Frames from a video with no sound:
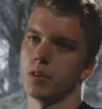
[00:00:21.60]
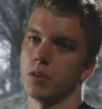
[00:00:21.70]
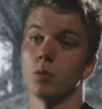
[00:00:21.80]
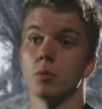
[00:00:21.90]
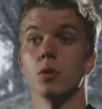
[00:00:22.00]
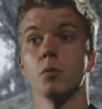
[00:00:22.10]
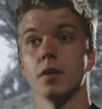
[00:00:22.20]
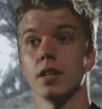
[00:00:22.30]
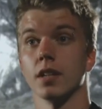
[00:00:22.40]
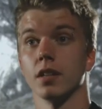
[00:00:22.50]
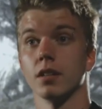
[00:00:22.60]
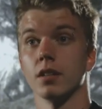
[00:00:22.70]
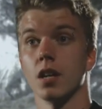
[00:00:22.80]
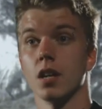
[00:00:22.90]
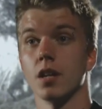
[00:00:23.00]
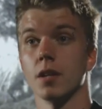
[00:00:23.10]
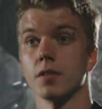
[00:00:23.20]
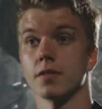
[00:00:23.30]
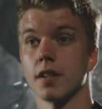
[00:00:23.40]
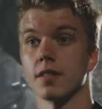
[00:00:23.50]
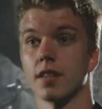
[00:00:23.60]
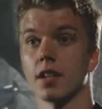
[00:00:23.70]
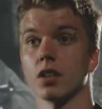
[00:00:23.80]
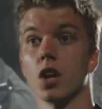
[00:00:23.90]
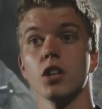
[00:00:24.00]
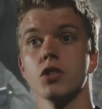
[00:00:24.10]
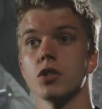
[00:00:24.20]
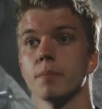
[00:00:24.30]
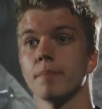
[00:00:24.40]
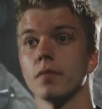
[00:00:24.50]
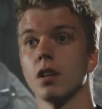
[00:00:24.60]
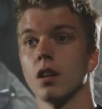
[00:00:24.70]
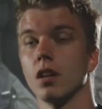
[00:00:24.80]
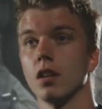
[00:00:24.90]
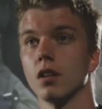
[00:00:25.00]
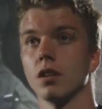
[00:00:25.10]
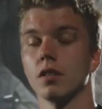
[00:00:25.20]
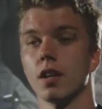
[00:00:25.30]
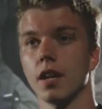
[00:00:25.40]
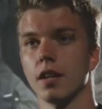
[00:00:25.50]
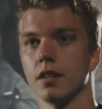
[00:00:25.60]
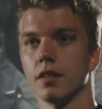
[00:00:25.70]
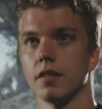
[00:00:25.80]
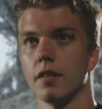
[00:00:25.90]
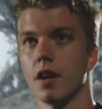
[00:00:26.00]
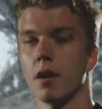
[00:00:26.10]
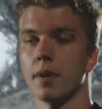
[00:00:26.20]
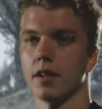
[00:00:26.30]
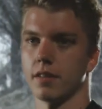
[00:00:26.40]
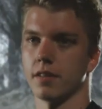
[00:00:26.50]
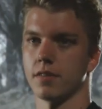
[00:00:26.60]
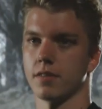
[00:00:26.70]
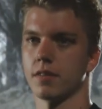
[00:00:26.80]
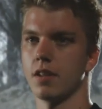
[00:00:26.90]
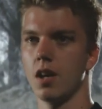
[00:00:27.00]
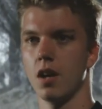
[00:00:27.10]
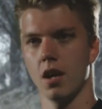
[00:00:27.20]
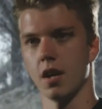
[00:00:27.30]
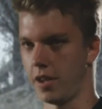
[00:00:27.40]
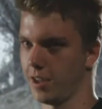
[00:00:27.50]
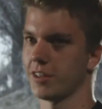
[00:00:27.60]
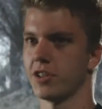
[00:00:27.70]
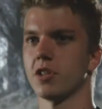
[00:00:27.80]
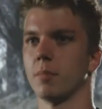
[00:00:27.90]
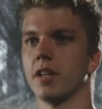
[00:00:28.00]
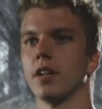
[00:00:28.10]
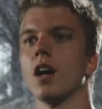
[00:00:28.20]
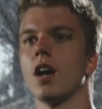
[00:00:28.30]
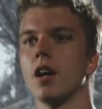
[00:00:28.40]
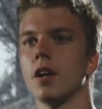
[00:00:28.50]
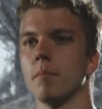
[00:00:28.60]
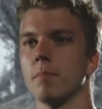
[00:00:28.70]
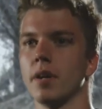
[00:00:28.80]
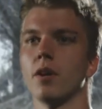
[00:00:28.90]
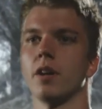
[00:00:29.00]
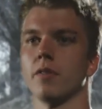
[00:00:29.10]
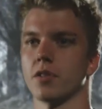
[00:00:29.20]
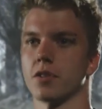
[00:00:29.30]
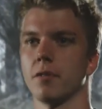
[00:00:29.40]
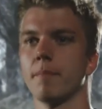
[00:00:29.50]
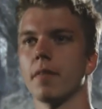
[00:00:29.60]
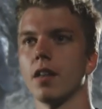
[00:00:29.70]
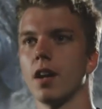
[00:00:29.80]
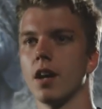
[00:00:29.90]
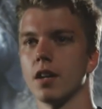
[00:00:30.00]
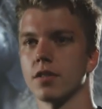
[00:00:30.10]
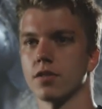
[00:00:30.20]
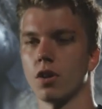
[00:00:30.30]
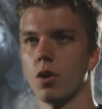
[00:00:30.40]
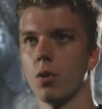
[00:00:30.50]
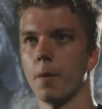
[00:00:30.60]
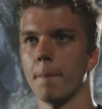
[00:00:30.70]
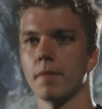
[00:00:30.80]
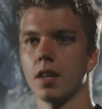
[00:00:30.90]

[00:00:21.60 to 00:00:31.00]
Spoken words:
doing media studies at college, and there I met this little gentleman, P.O. Ingerson. So